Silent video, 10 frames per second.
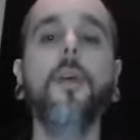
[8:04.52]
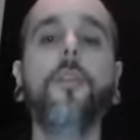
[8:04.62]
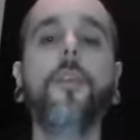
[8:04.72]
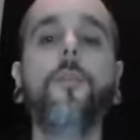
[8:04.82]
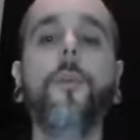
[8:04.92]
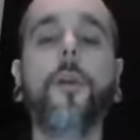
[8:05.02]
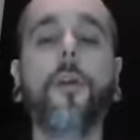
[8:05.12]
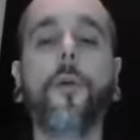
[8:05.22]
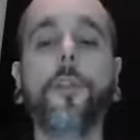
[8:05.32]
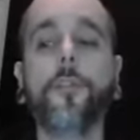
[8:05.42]
Then we are
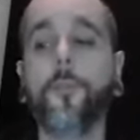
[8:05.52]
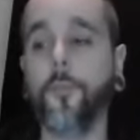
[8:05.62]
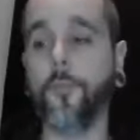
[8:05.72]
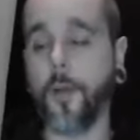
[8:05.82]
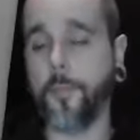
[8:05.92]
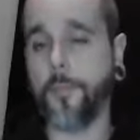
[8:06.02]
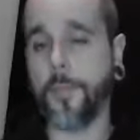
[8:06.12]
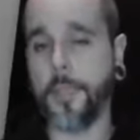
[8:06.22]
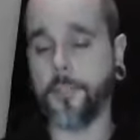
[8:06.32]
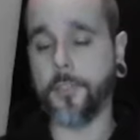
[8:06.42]
going to move up
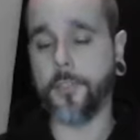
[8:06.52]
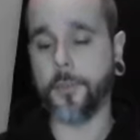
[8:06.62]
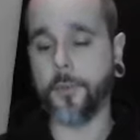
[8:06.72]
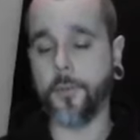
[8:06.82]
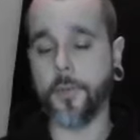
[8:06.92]
into